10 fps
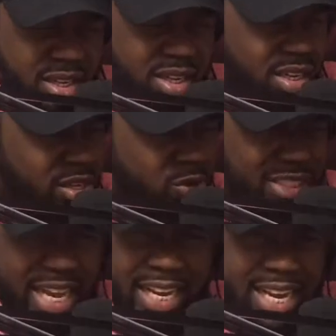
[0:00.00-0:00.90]

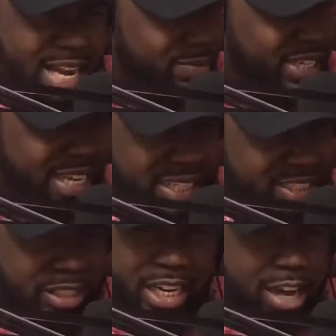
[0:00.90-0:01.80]
Closer I got.
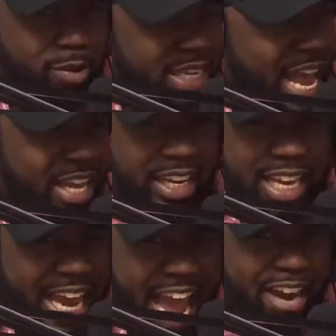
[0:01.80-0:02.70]
Man, I looked
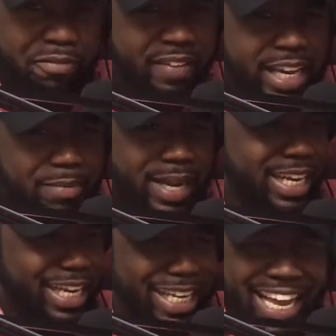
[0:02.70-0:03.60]
like I had a fan in my
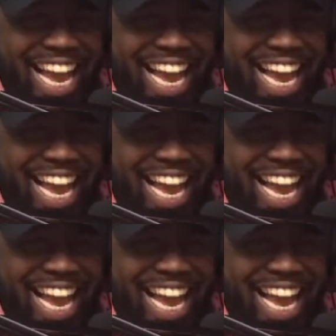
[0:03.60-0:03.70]
hand.